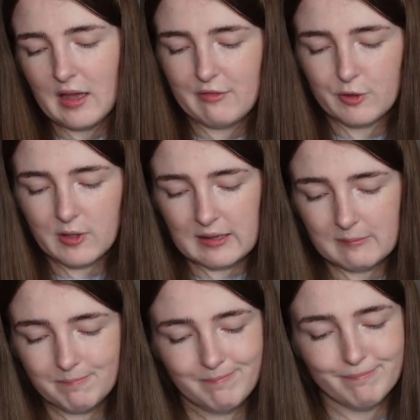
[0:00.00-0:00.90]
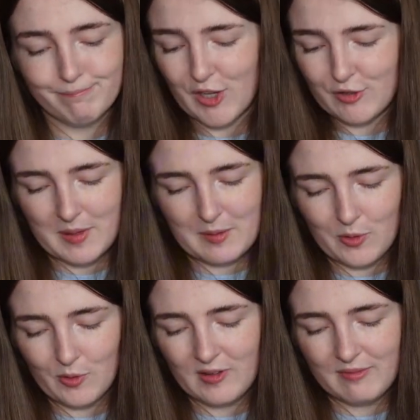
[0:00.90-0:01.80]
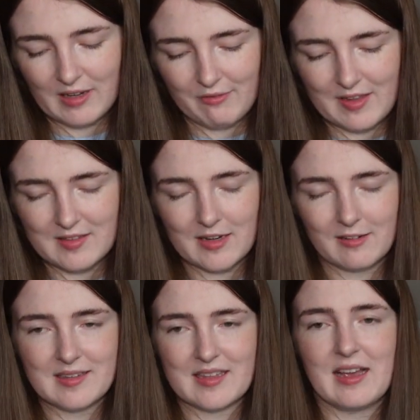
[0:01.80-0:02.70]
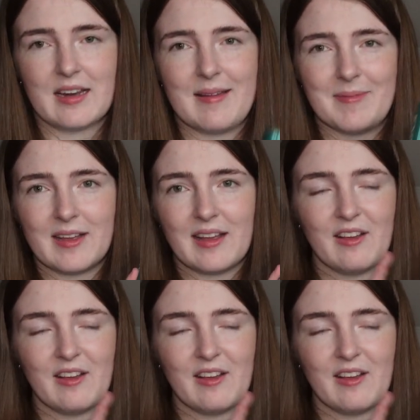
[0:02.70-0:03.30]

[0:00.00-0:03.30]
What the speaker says: I feel like most people love these series, and I'm